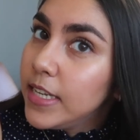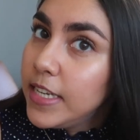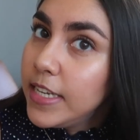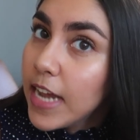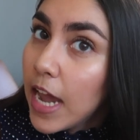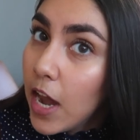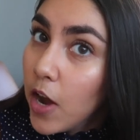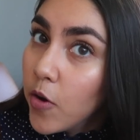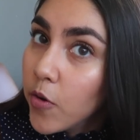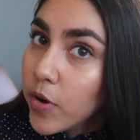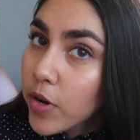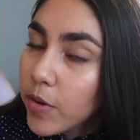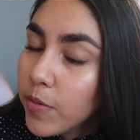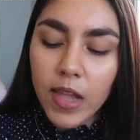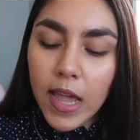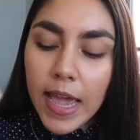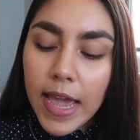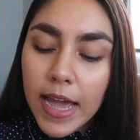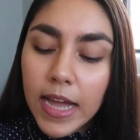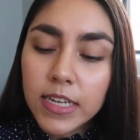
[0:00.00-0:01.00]
down,
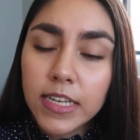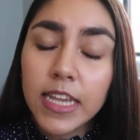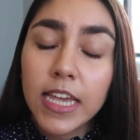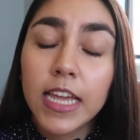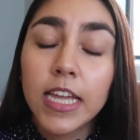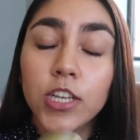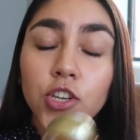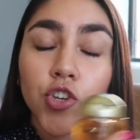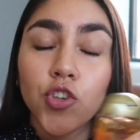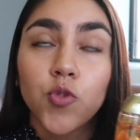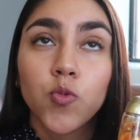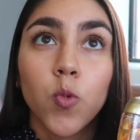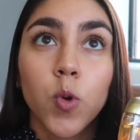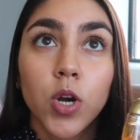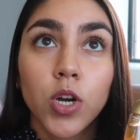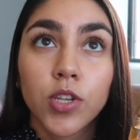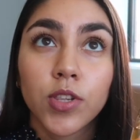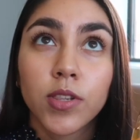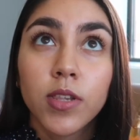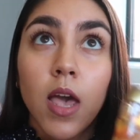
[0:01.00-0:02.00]
and it just
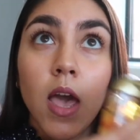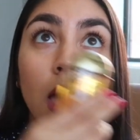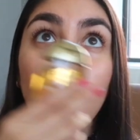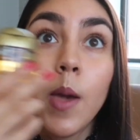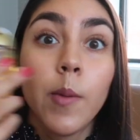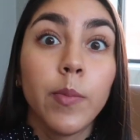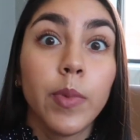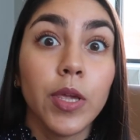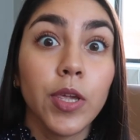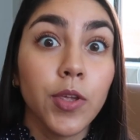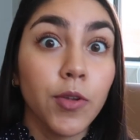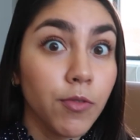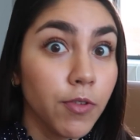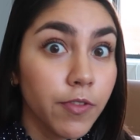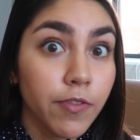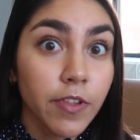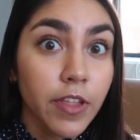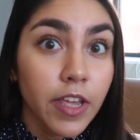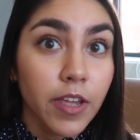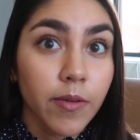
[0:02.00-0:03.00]
works
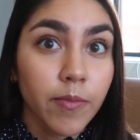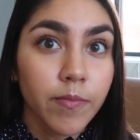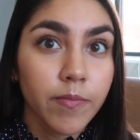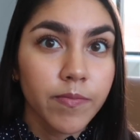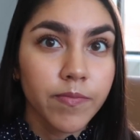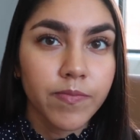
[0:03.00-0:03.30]
beautifully.